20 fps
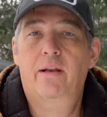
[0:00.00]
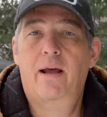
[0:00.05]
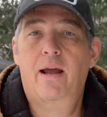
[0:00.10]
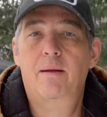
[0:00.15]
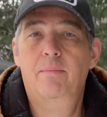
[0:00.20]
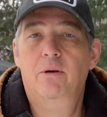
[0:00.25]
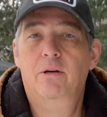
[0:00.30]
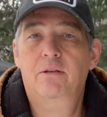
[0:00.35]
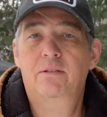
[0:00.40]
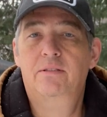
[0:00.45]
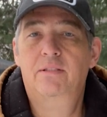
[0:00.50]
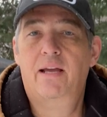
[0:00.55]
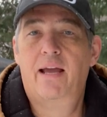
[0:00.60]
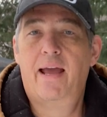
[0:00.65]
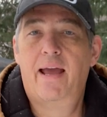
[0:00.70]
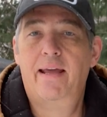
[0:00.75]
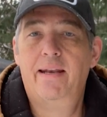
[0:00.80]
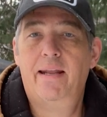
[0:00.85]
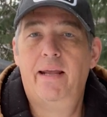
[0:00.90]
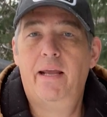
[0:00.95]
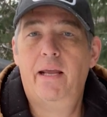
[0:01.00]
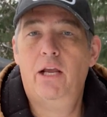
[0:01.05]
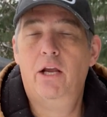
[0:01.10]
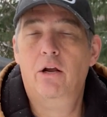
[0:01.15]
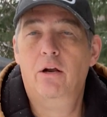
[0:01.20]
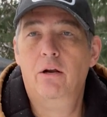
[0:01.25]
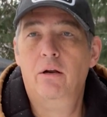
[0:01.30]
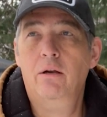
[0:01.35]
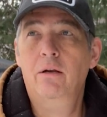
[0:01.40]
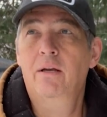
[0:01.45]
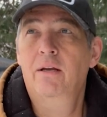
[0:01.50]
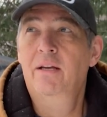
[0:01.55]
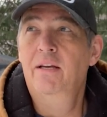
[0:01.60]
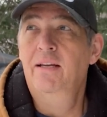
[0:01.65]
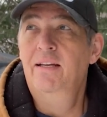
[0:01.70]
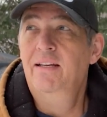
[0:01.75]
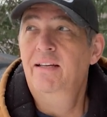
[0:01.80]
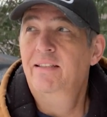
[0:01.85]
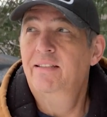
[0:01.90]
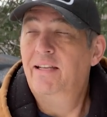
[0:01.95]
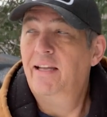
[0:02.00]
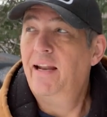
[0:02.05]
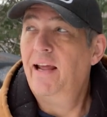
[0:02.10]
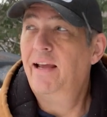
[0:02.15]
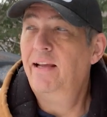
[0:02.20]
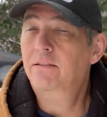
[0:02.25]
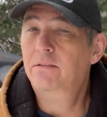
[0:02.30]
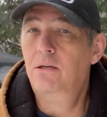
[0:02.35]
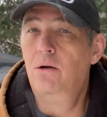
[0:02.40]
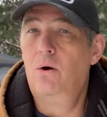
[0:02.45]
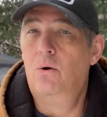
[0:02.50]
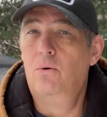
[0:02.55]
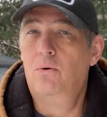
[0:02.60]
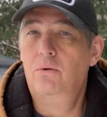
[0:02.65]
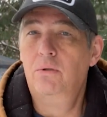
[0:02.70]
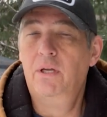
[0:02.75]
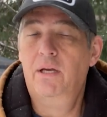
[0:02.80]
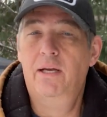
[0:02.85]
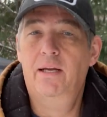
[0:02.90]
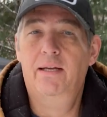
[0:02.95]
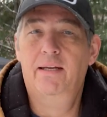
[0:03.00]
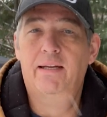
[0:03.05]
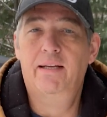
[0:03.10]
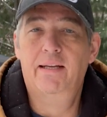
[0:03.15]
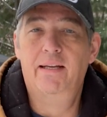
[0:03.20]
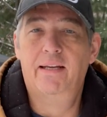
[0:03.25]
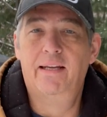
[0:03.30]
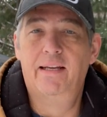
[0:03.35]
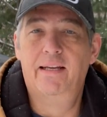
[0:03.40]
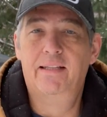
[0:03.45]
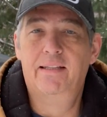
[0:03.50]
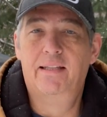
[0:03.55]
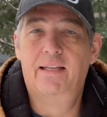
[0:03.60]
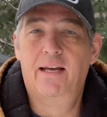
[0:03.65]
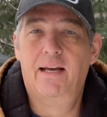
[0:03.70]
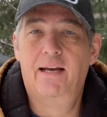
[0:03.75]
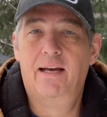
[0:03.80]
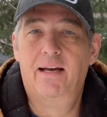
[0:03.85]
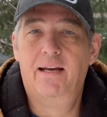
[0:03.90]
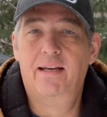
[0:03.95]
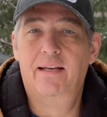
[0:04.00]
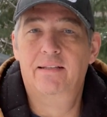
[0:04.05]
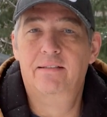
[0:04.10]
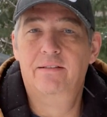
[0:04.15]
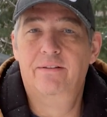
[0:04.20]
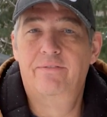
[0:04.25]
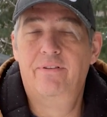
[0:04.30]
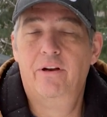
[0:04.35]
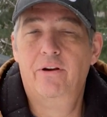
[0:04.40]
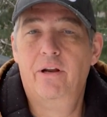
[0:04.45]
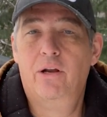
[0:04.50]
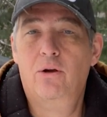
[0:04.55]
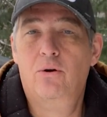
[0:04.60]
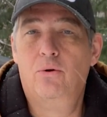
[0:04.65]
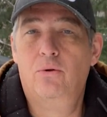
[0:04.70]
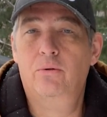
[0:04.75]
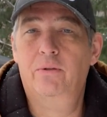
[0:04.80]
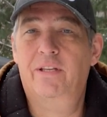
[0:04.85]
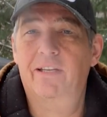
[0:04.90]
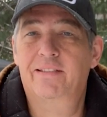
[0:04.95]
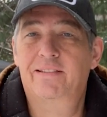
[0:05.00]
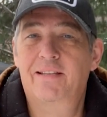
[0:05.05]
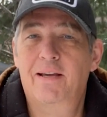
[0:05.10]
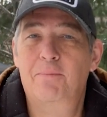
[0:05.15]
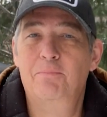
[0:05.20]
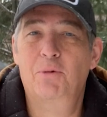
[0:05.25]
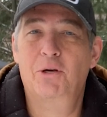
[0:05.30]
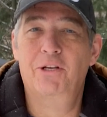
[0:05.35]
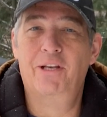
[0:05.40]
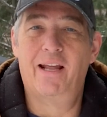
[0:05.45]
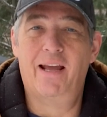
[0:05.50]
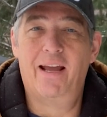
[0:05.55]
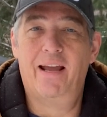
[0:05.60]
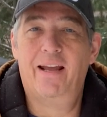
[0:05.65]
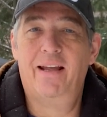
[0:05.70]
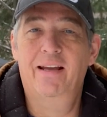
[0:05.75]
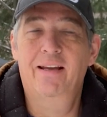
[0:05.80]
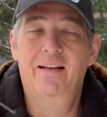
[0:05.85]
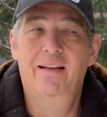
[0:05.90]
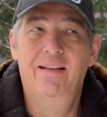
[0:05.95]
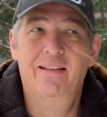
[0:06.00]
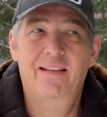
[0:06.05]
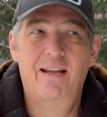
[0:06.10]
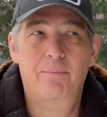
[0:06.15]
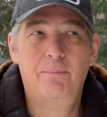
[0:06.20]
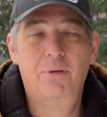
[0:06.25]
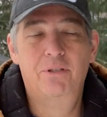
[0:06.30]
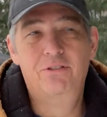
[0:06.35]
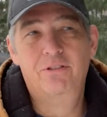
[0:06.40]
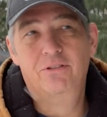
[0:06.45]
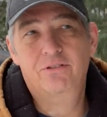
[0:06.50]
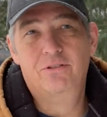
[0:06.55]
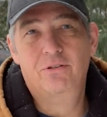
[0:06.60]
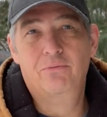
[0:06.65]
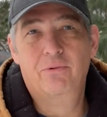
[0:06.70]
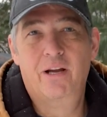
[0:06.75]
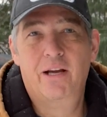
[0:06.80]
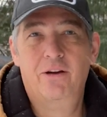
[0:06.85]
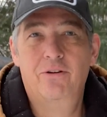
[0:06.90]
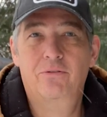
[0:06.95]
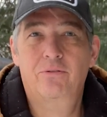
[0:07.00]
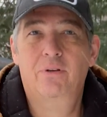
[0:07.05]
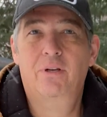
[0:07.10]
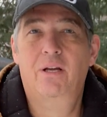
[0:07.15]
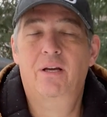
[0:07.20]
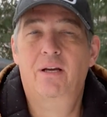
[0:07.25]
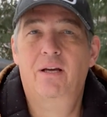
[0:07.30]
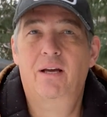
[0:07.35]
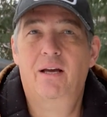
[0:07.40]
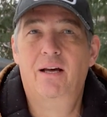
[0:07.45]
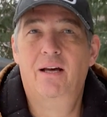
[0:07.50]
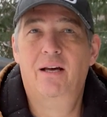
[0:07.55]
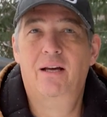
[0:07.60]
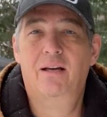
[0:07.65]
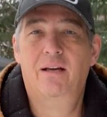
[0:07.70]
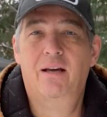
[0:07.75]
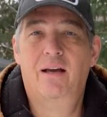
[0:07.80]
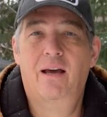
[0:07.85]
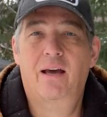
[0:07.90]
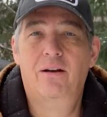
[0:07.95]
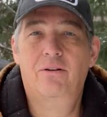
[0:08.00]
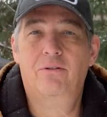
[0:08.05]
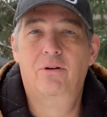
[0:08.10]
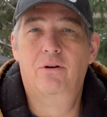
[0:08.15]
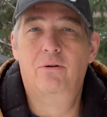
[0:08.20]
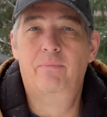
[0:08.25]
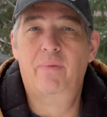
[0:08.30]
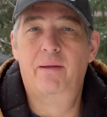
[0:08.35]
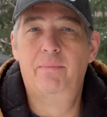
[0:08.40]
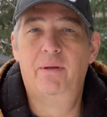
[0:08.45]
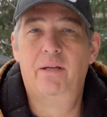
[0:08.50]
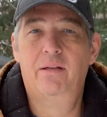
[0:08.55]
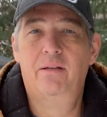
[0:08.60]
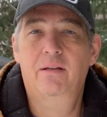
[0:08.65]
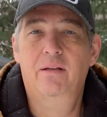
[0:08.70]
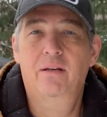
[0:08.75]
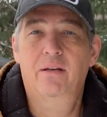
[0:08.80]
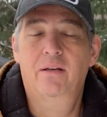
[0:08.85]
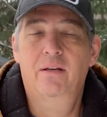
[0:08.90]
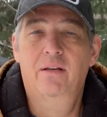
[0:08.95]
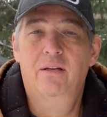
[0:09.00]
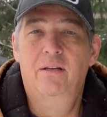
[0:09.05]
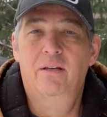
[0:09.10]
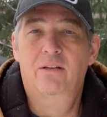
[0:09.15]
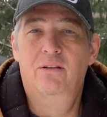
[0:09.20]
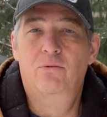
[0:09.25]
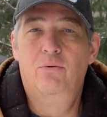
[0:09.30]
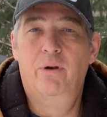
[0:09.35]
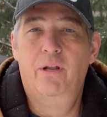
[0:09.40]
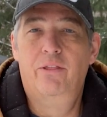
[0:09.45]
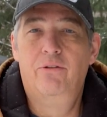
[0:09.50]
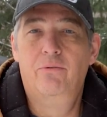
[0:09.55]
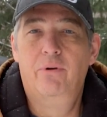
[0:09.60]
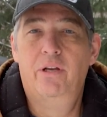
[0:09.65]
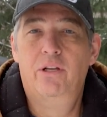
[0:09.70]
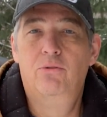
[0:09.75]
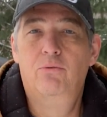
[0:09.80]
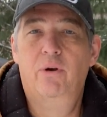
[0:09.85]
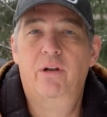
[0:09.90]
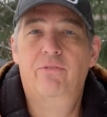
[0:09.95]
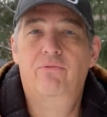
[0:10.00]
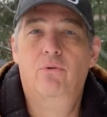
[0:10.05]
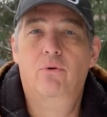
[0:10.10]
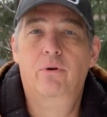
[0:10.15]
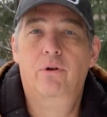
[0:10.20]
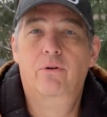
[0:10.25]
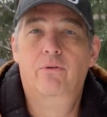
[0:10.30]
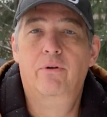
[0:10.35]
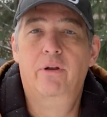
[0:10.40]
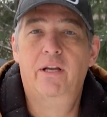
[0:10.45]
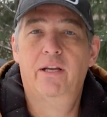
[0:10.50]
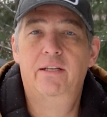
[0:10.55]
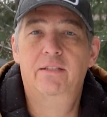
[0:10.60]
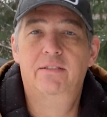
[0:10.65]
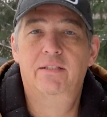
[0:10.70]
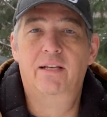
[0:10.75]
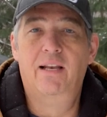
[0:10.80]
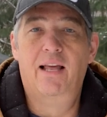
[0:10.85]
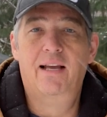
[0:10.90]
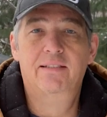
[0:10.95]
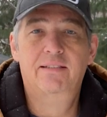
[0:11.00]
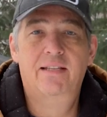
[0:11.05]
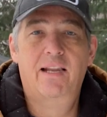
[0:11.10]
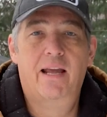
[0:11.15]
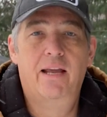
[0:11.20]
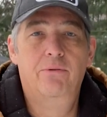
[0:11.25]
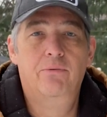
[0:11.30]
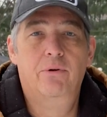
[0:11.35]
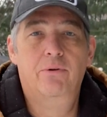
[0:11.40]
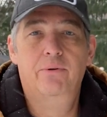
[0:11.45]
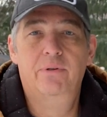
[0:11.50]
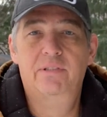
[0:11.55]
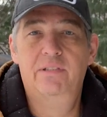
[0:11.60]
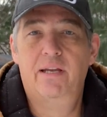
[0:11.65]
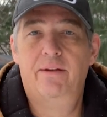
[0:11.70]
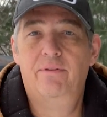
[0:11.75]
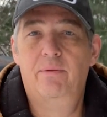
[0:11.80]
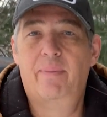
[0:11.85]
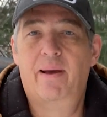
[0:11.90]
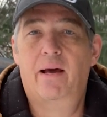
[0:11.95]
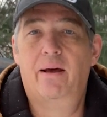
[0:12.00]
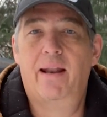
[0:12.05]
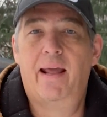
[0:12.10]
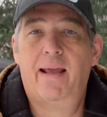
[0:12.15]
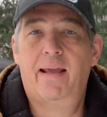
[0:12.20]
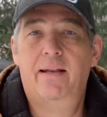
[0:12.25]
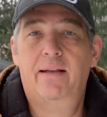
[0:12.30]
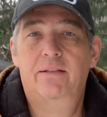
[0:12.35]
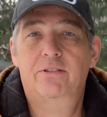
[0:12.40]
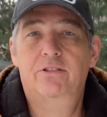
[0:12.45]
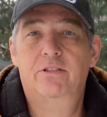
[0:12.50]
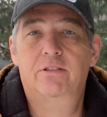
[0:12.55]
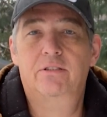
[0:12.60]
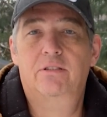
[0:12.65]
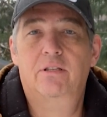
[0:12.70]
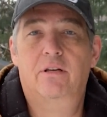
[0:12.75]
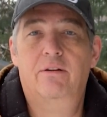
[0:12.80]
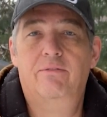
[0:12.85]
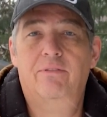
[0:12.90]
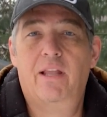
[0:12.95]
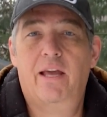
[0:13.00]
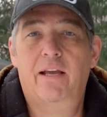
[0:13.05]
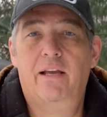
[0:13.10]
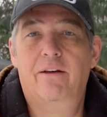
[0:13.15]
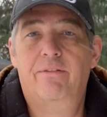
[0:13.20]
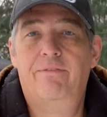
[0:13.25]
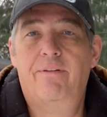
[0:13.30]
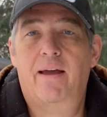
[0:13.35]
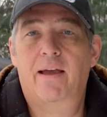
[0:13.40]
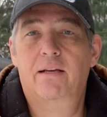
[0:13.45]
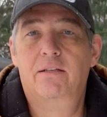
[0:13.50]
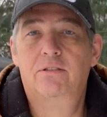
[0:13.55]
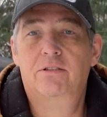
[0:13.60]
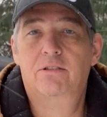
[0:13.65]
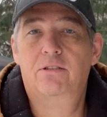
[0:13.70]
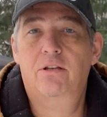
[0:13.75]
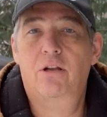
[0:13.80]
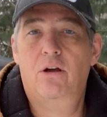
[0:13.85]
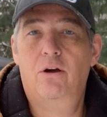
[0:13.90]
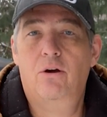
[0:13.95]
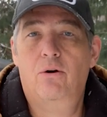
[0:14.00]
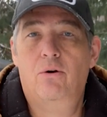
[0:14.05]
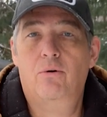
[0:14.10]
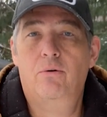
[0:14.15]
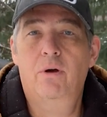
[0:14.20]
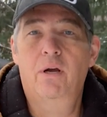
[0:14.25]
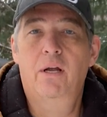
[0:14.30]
Nybergs. Ed here. Today is cold. It is a very cold December day. Temperatures around, I don't know, maybe 23, 24 degrees. And last night we received about 8 inches of lake effect snow.